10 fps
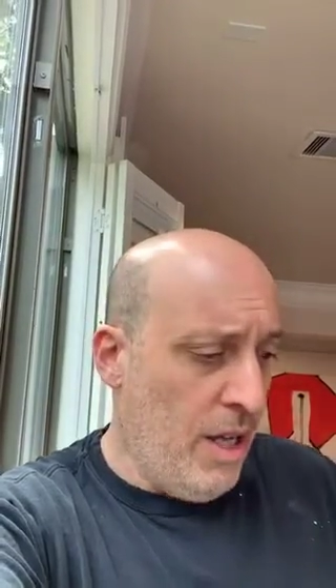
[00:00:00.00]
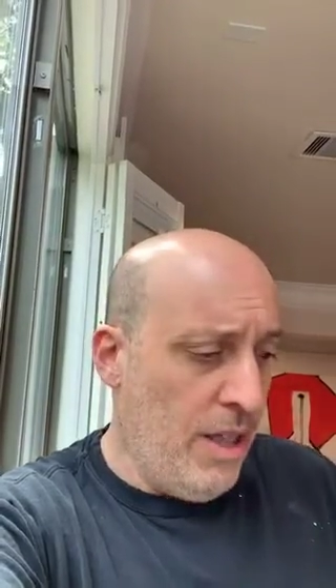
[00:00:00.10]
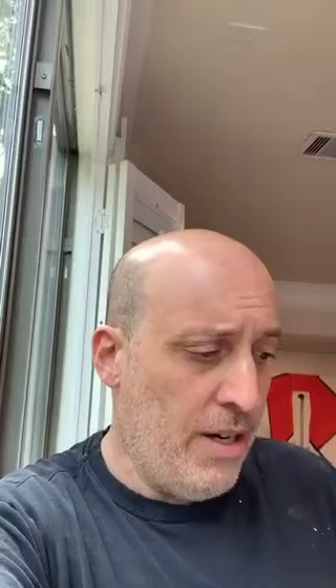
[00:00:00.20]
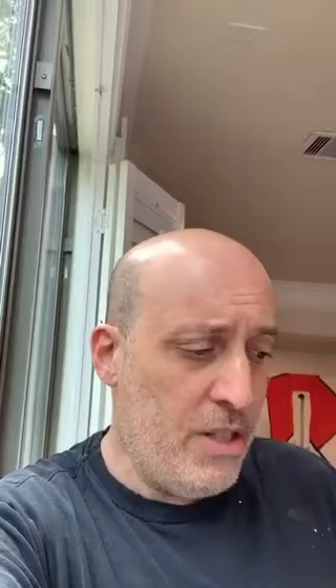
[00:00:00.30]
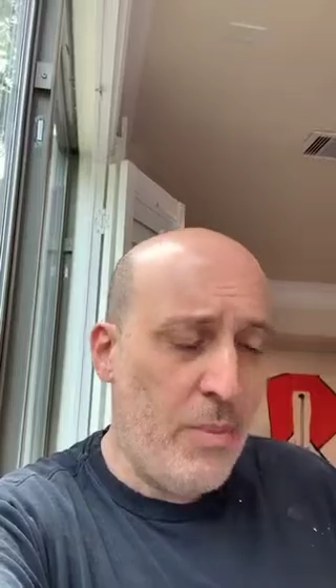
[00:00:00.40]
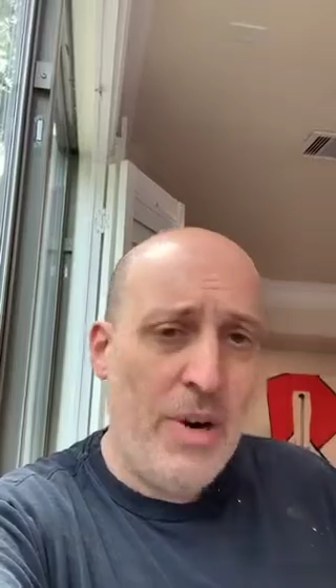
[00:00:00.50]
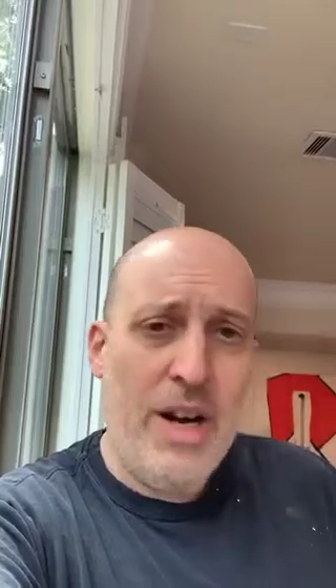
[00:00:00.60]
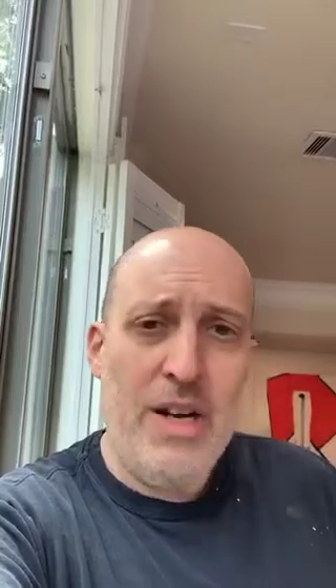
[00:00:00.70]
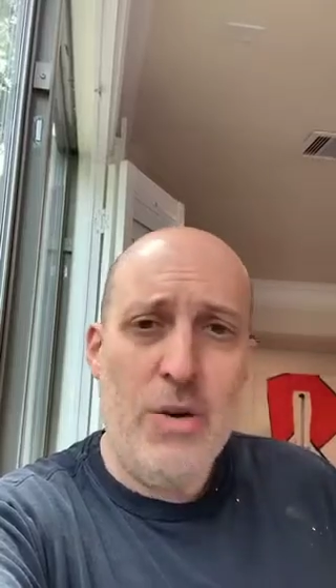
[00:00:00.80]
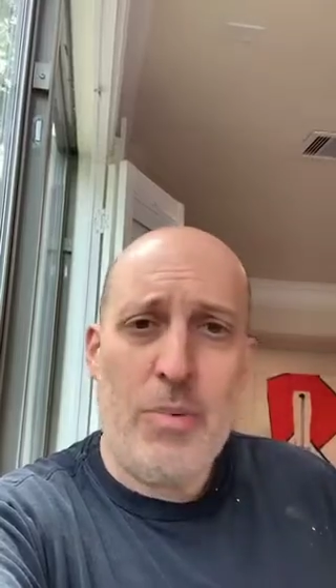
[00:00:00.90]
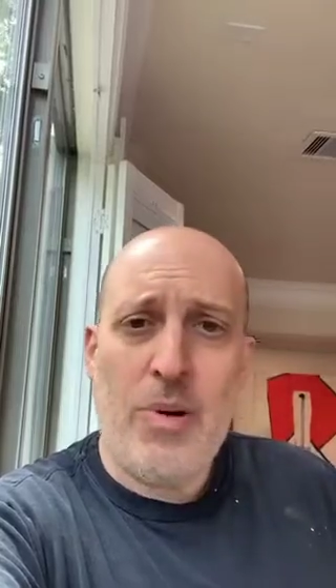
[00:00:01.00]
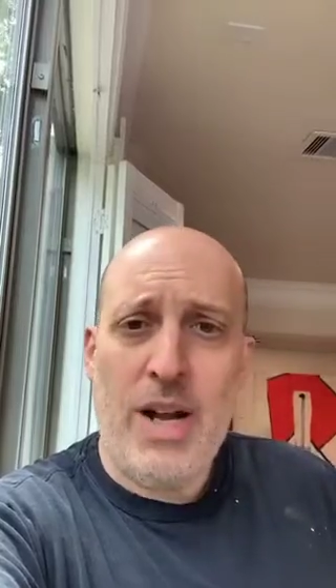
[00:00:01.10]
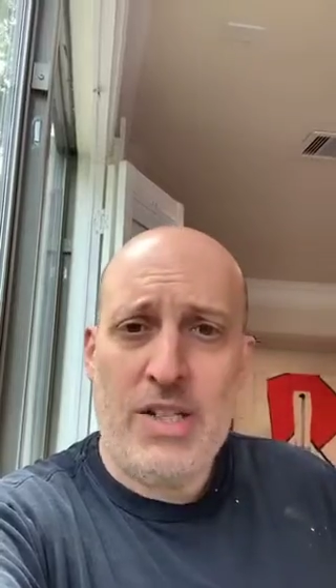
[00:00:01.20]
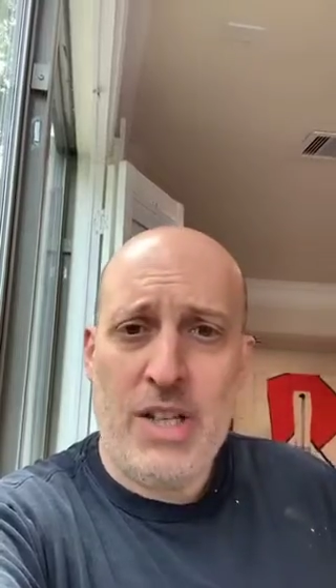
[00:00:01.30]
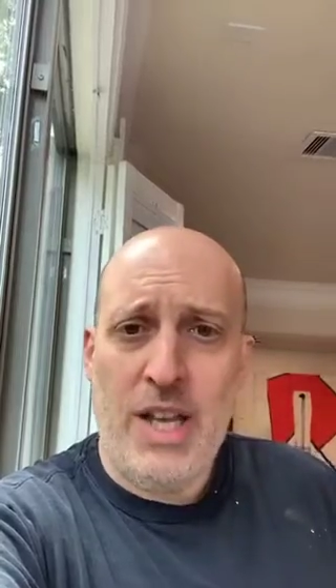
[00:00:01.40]
there's a brand new
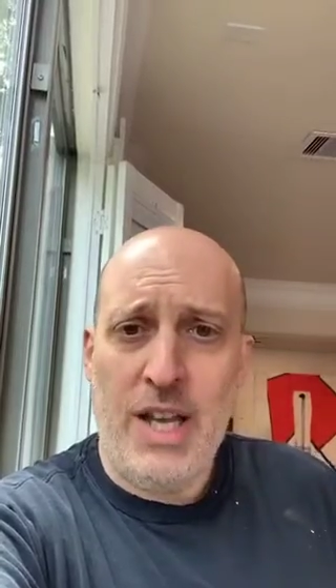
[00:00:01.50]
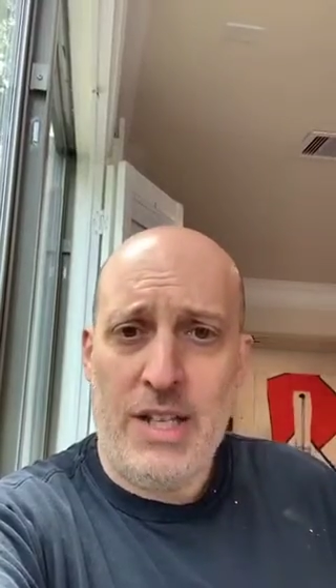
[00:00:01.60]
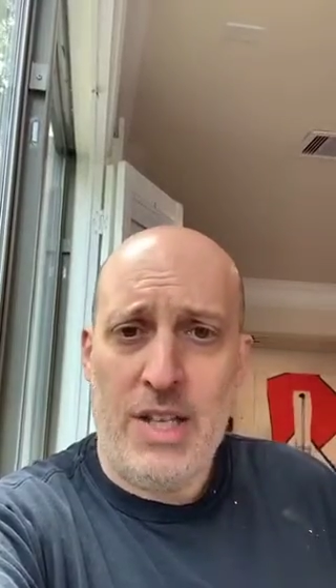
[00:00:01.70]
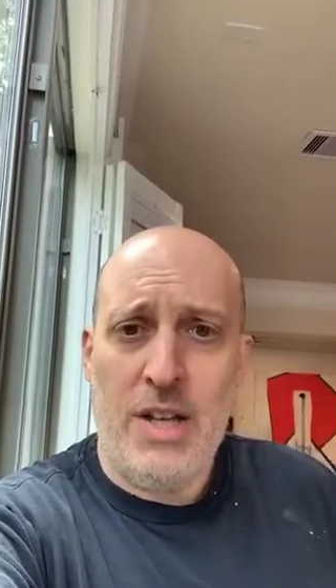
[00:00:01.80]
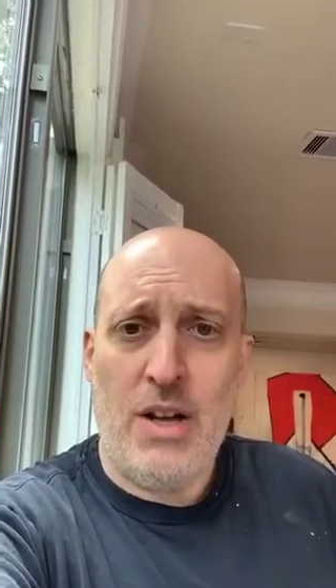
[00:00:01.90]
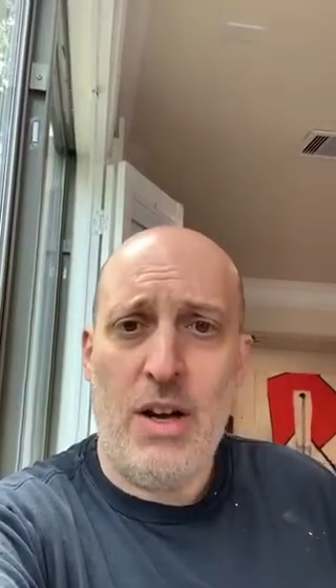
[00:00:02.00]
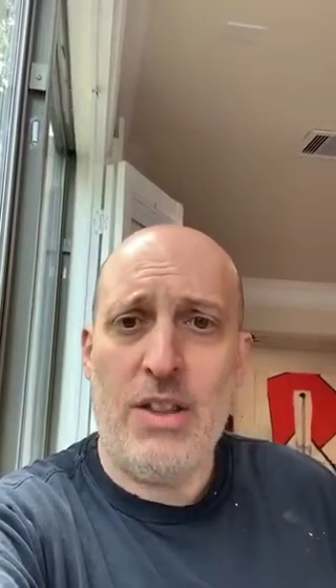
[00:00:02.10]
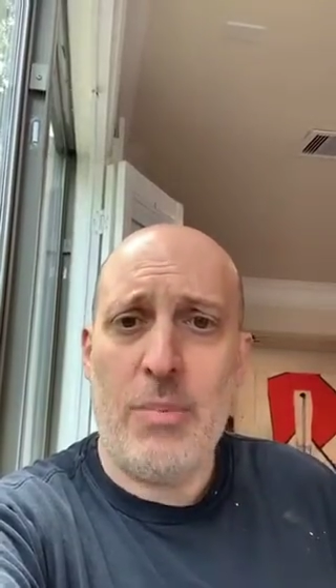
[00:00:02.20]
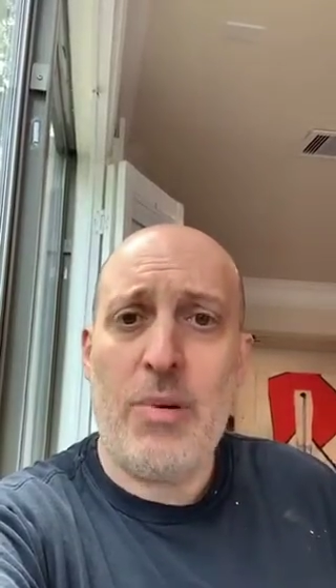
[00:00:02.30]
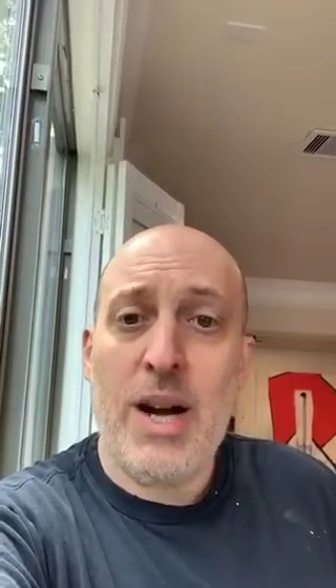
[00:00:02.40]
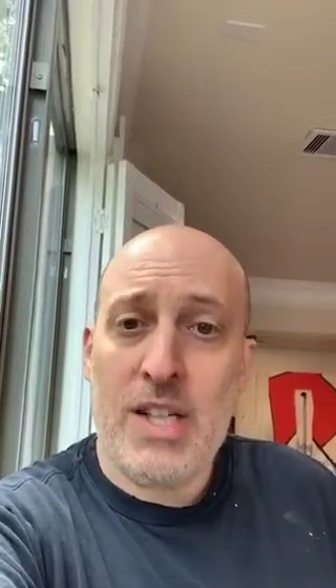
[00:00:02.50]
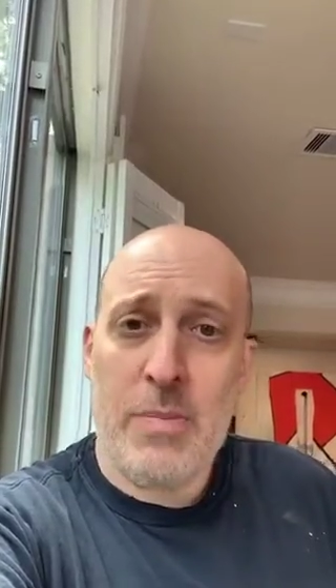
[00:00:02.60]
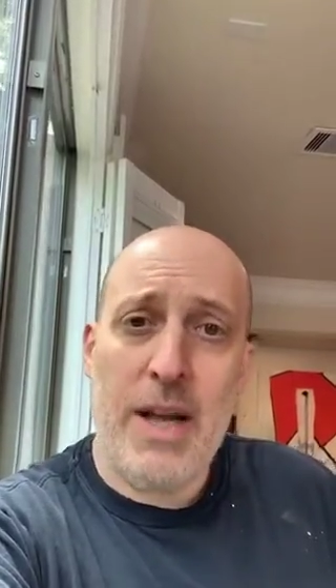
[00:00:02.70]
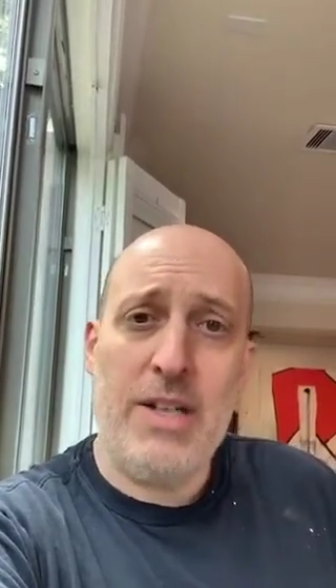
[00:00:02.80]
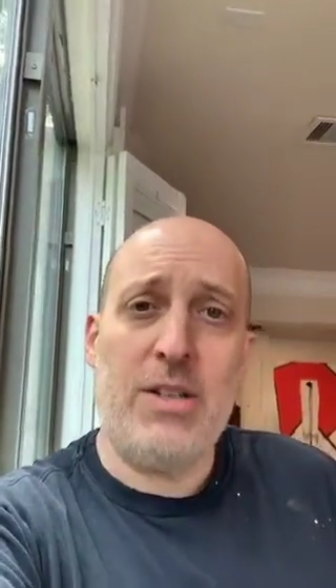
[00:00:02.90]
press kit on the press
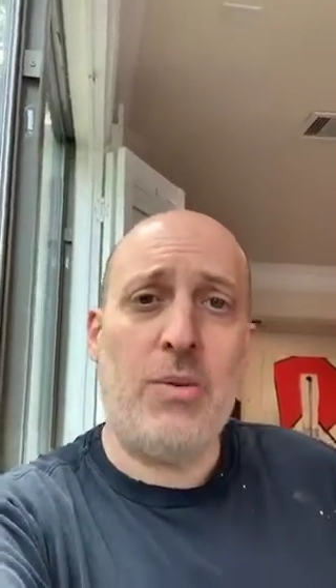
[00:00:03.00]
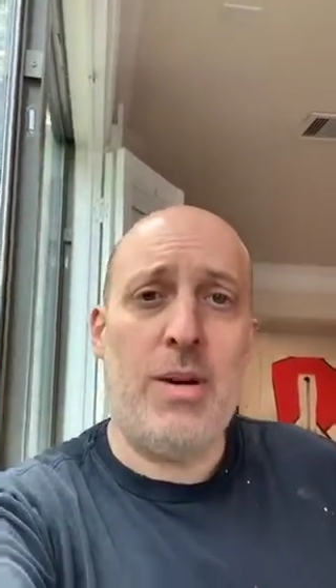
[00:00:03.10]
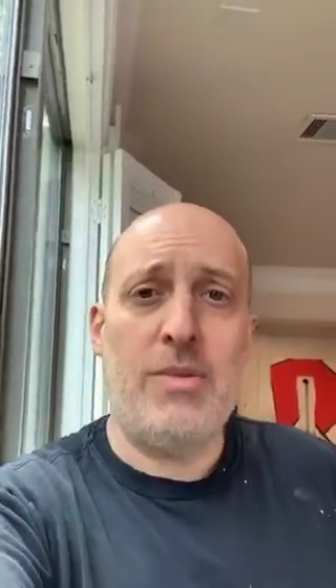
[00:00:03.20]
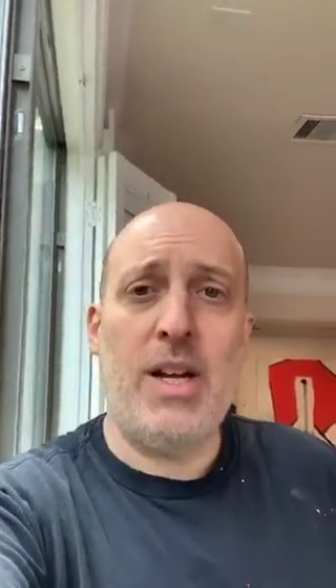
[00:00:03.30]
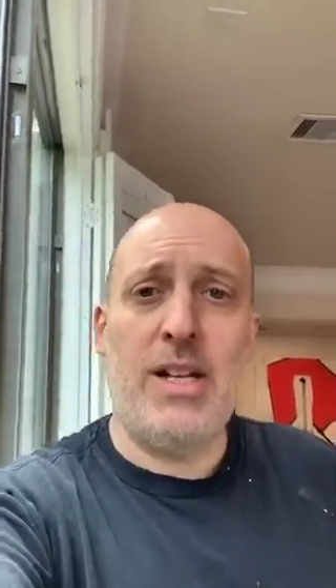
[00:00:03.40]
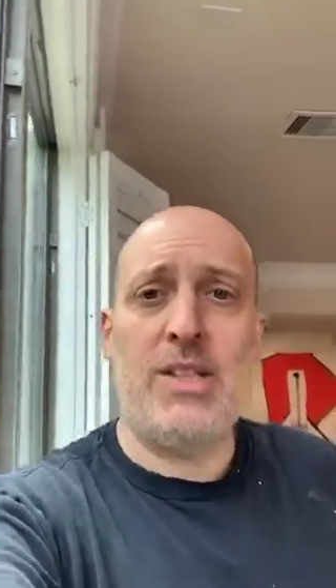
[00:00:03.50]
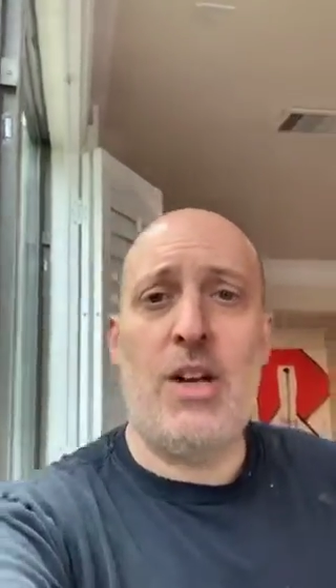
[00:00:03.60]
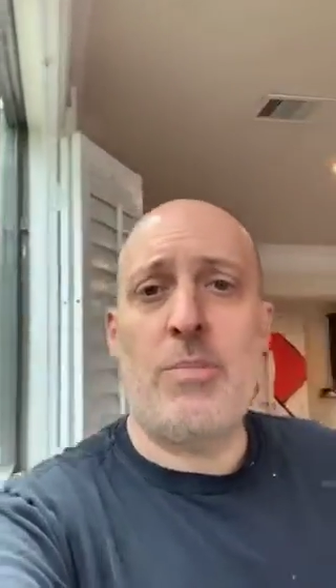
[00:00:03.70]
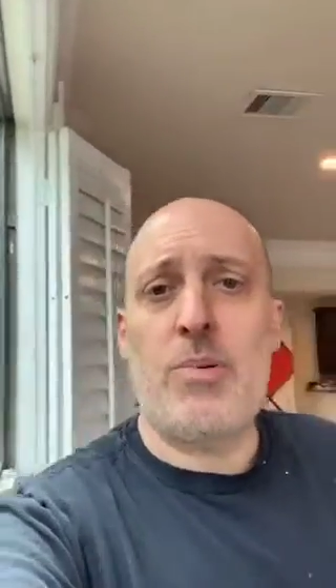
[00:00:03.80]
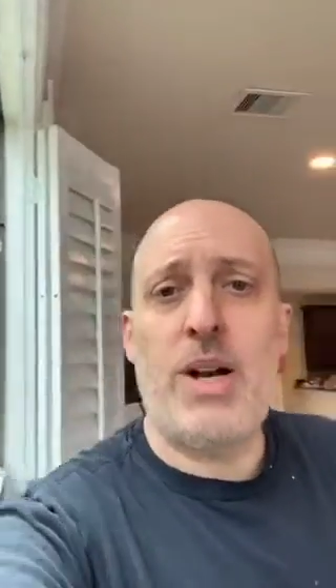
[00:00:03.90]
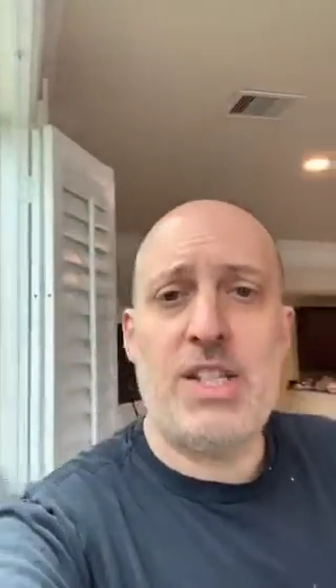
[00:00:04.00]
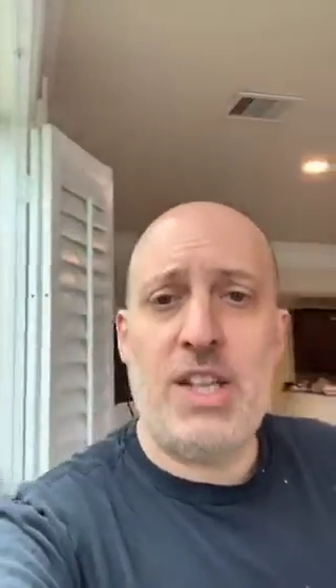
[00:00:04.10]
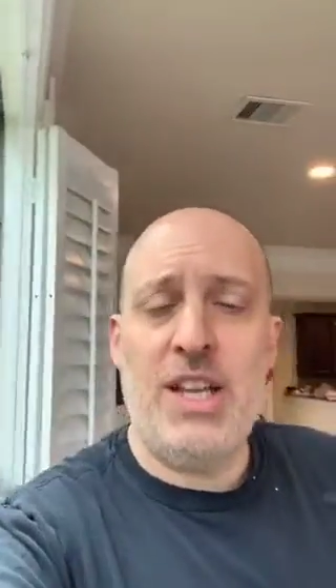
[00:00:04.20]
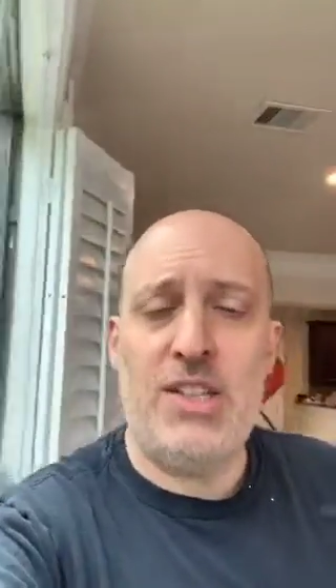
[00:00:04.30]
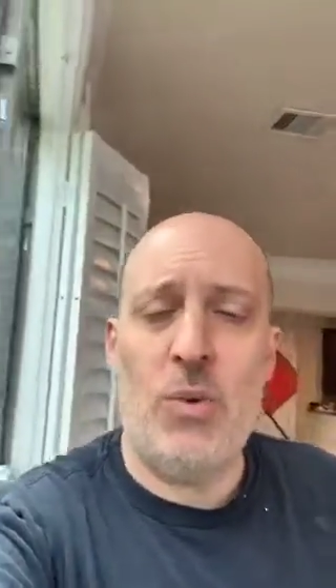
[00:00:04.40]
page of the website. It's called Press
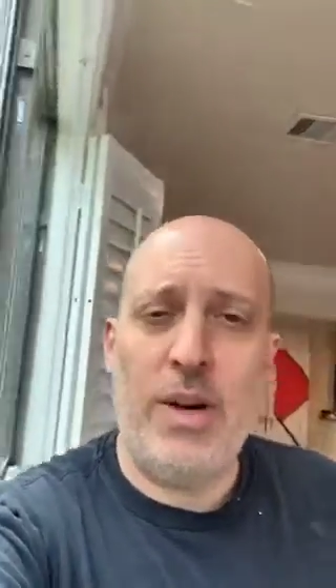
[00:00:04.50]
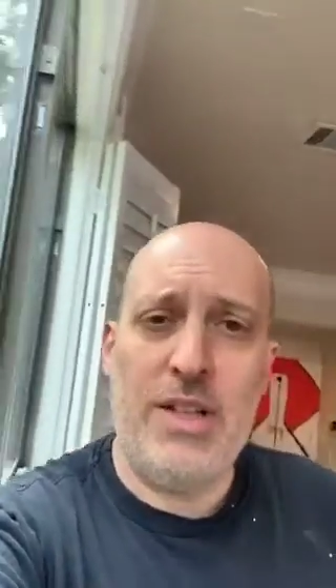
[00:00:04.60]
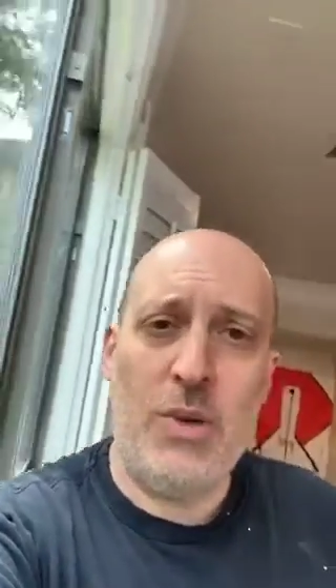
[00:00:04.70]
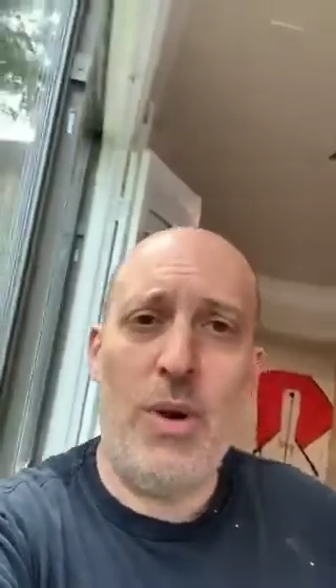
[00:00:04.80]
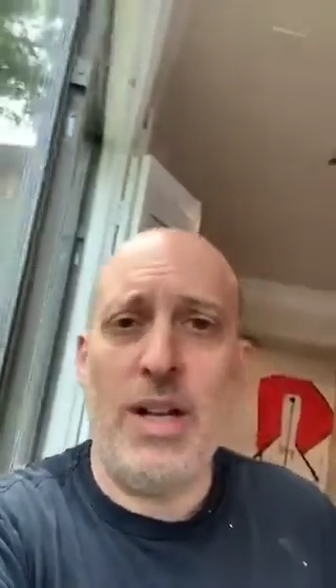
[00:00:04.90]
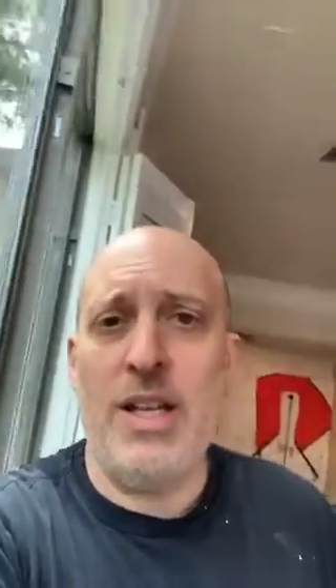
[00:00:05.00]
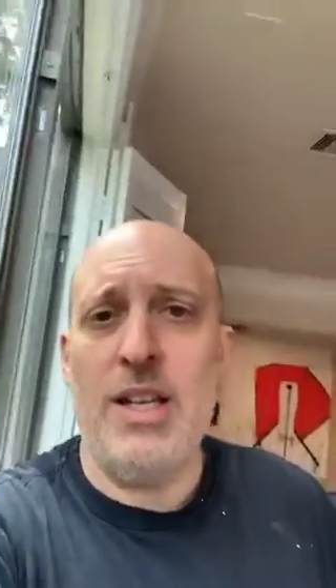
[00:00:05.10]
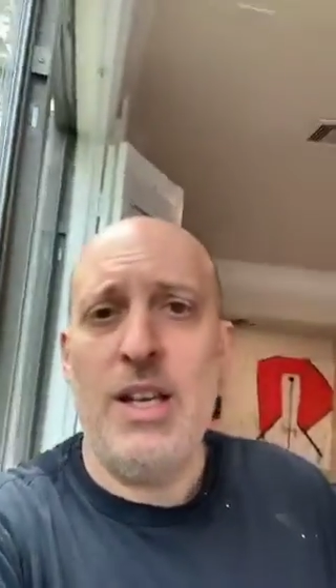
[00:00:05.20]
Kit 2020.